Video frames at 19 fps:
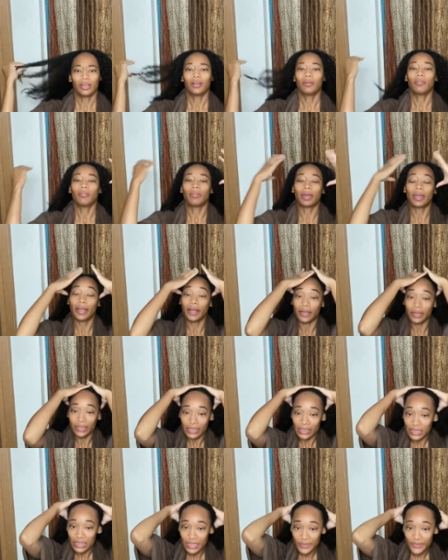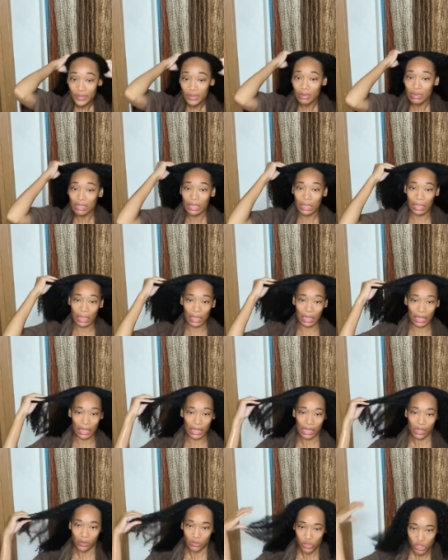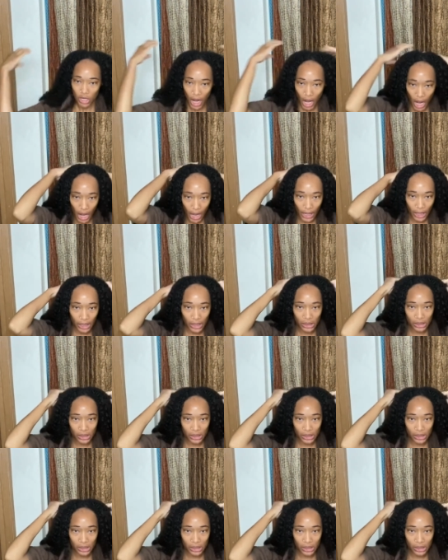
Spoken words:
My hair does feel a little dry.